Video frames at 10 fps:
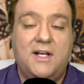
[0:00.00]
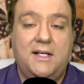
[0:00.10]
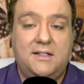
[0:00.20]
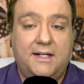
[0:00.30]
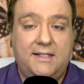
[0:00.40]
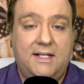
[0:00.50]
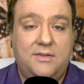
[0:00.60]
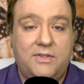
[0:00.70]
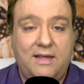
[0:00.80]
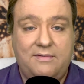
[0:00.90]
in
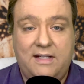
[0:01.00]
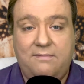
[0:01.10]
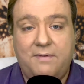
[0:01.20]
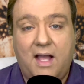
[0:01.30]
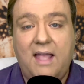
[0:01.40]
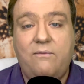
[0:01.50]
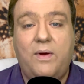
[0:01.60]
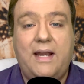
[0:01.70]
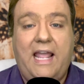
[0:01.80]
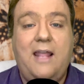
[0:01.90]
1975
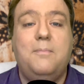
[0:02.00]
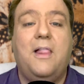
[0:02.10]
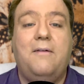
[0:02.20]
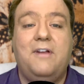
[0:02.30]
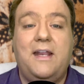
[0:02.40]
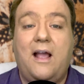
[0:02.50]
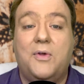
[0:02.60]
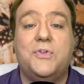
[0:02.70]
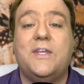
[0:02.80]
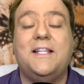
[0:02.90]
when Abe Levitow
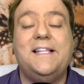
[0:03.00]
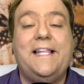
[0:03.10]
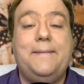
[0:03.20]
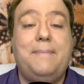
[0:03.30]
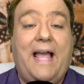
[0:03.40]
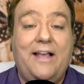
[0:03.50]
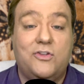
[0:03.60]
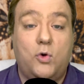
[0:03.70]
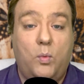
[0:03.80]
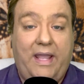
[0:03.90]
suddenly
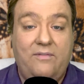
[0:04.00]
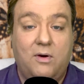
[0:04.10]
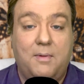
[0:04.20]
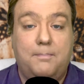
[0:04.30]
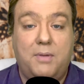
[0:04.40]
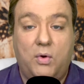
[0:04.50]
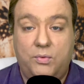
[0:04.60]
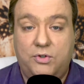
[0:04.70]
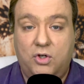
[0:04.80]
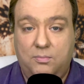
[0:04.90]
passed away from a
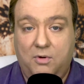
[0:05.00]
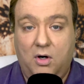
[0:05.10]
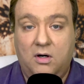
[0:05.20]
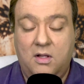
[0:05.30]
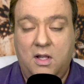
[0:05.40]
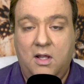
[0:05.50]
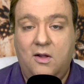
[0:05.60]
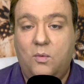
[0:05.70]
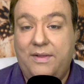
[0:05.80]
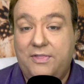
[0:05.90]
bone tumor.
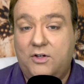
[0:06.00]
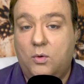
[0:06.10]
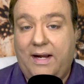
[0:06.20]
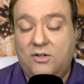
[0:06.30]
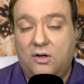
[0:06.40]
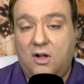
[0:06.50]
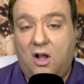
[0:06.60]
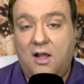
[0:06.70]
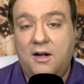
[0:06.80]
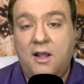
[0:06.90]
With the director
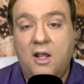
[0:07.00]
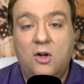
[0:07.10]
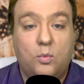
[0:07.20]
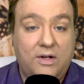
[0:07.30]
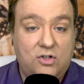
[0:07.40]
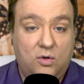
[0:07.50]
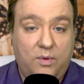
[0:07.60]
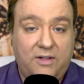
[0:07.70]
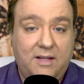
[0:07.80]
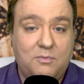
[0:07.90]
gone, Richard
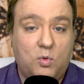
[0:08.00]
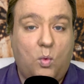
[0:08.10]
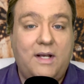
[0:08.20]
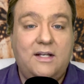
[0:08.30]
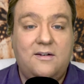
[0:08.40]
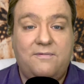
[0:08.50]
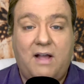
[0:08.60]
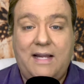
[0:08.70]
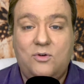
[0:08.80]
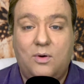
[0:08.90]
Williams wanted to
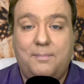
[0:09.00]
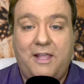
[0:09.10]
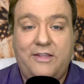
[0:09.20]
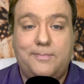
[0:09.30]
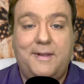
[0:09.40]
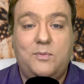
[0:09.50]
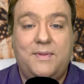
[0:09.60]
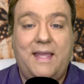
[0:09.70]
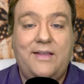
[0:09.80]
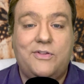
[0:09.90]
find a replacement
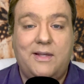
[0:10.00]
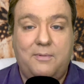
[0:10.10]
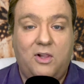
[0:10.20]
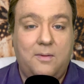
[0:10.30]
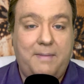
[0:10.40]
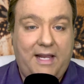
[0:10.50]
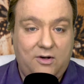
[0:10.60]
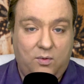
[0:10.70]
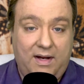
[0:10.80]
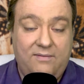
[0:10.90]
with a similar
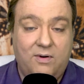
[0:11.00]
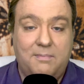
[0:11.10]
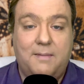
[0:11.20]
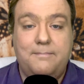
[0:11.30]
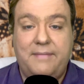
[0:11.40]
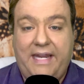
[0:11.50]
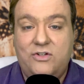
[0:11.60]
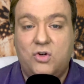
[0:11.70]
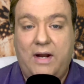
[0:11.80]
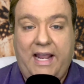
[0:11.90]
pedigree from the
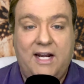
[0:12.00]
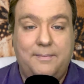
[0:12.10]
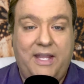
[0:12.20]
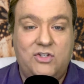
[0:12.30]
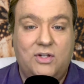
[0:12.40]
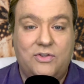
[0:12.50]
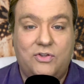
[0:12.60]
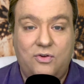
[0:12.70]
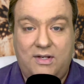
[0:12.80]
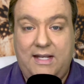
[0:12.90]
major animation
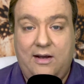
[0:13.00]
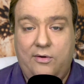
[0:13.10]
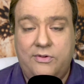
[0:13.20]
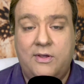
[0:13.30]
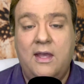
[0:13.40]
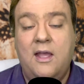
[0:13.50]
studios,